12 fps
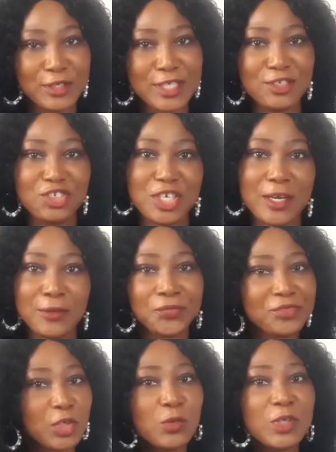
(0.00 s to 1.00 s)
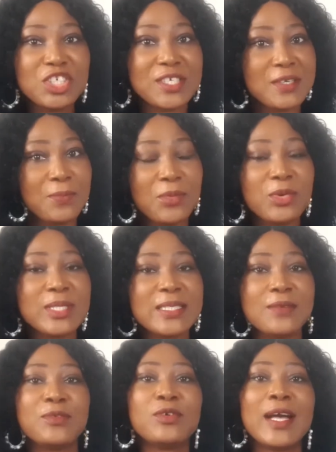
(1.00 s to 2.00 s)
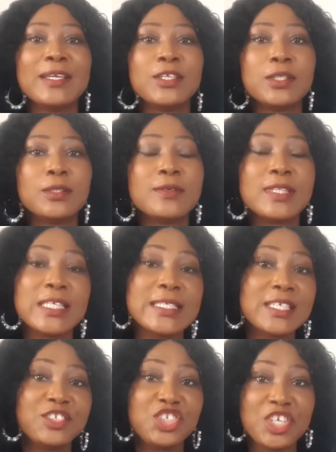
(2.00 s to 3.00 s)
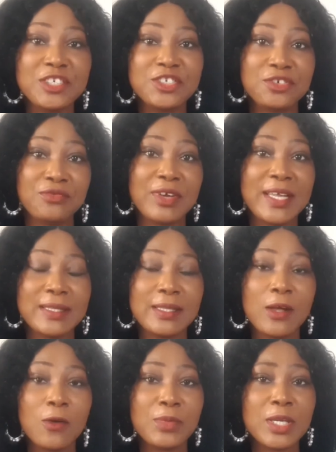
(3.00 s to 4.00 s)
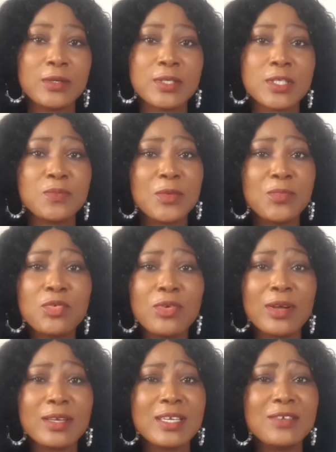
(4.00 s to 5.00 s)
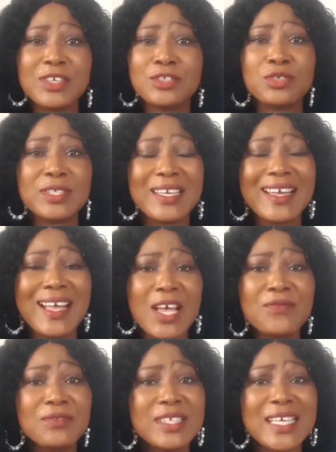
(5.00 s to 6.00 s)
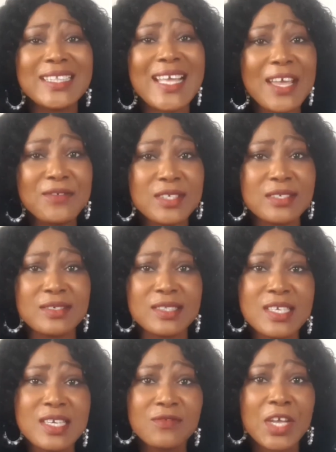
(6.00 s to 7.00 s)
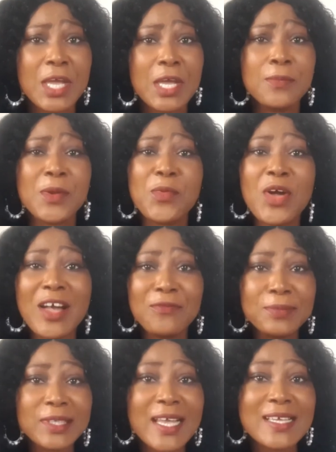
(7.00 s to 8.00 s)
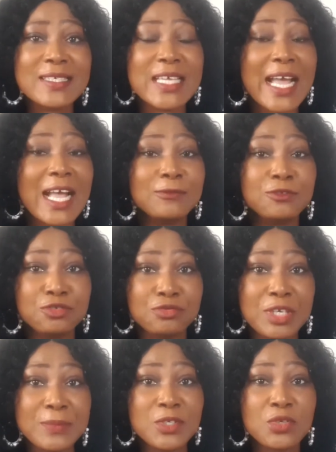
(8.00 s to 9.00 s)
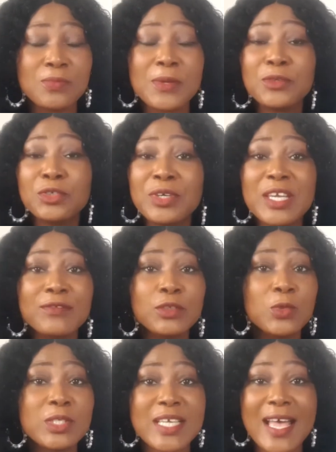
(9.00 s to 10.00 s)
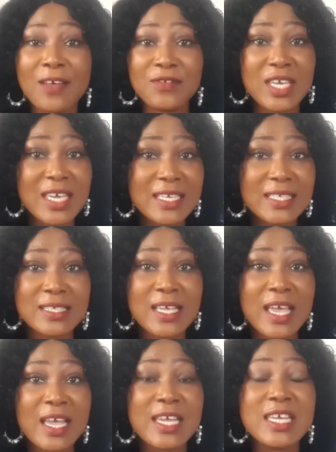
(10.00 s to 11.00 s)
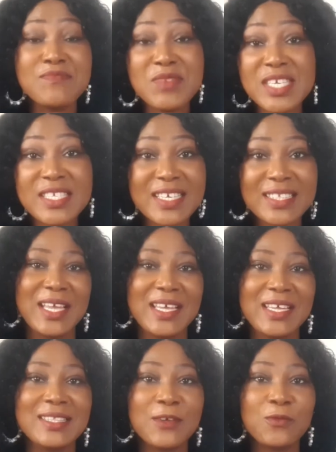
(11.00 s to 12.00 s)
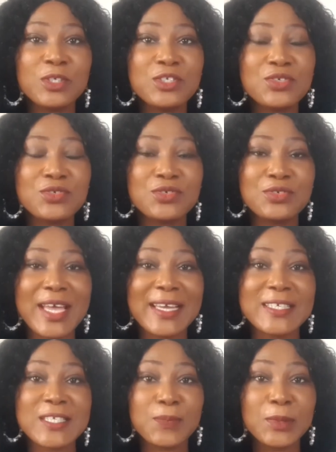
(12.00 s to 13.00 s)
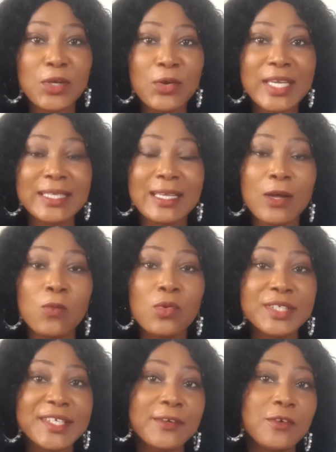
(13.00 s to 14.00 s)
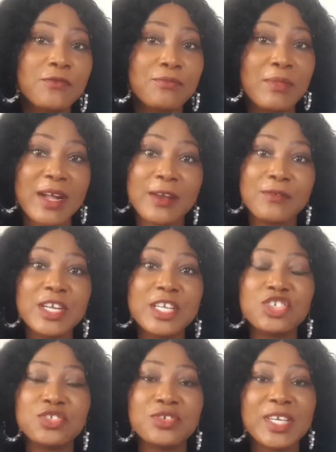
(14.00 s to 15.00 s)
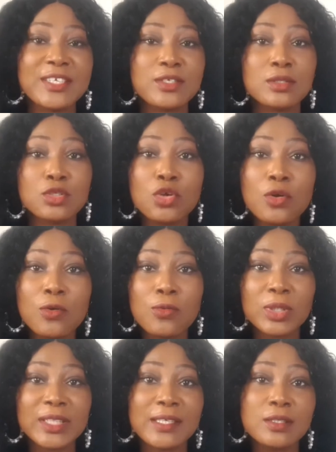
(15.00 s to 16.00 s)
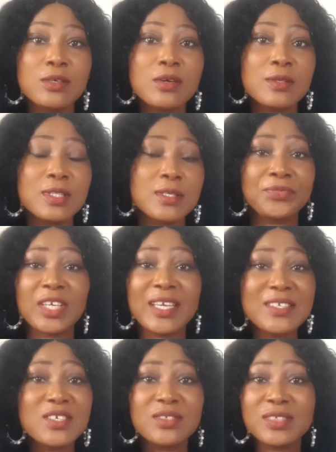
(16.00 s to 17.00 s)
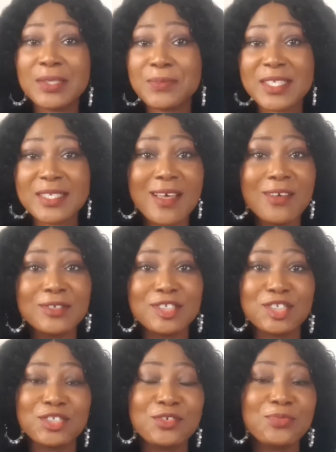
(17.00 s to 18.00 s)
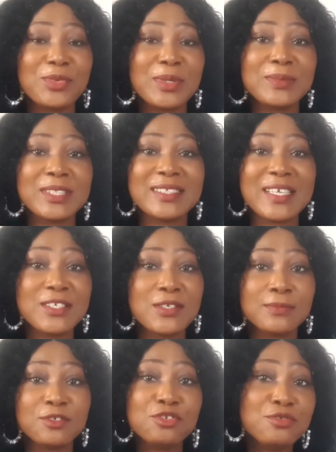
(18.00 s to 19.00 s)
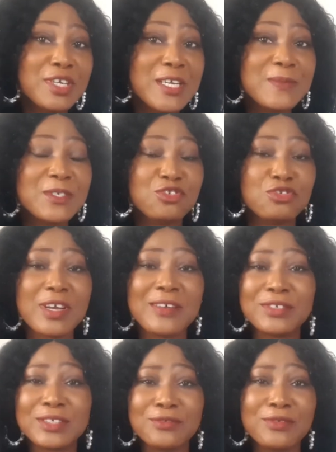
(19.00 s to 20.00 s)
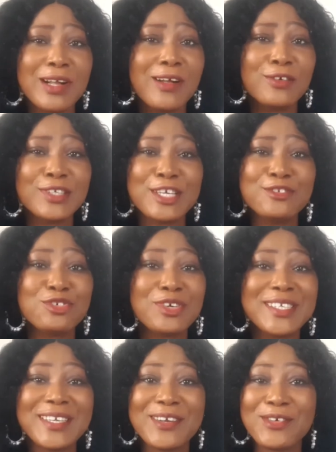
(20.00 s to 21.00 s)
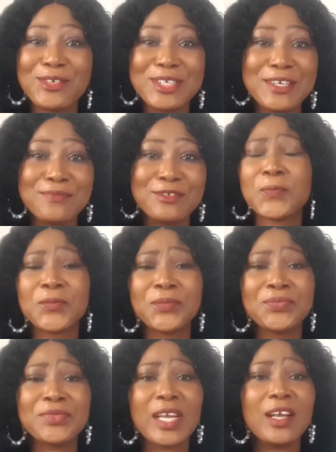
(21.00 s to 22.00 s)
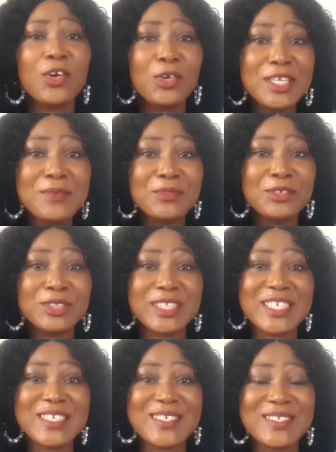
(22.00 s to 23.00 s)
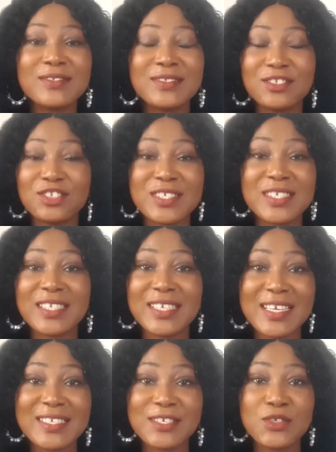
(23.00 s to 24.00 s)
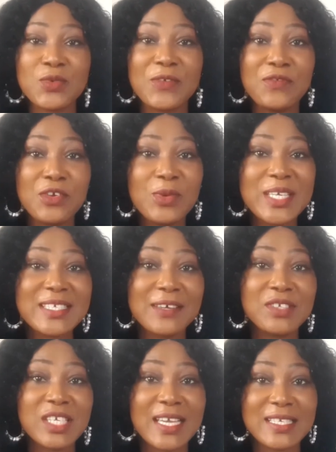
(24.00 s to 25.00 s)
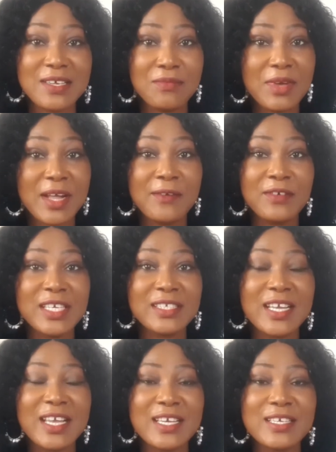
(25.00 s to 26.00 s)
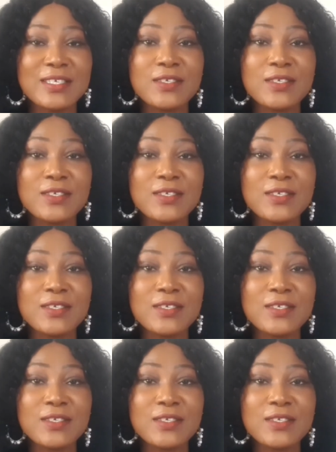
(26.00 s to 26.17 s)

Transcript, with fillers: your first child which is impossible and you know things are changing right now because people eventually they have their lives to live people have plans they have dreams some people don't even want to have kids immediately they want to explore in that one year of marriage you know get to know one another get to know themselves you know probably take some trips travel around enjoy their honeymoon honeymoon is not just dedicated to a few weeks after getting married